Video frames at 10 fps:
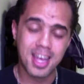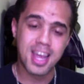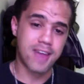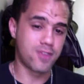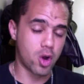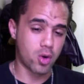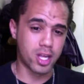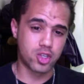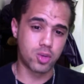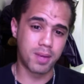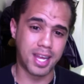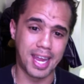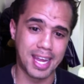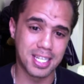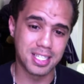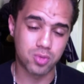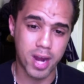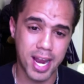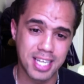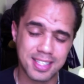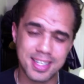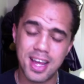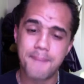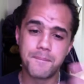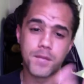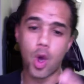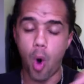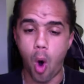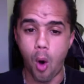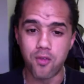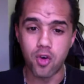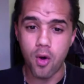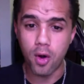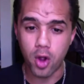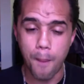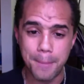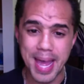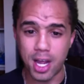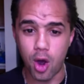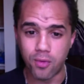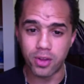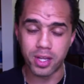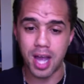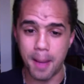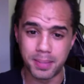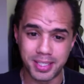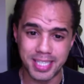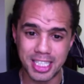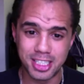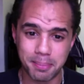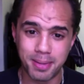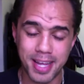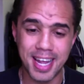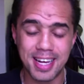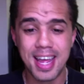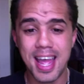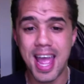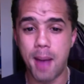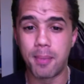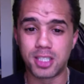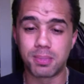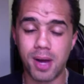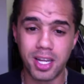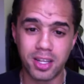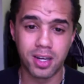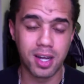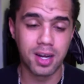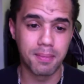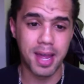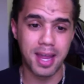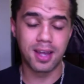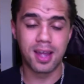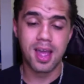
If you don't get too many hands raised, go back over the compensation plan, how much money they're going to make,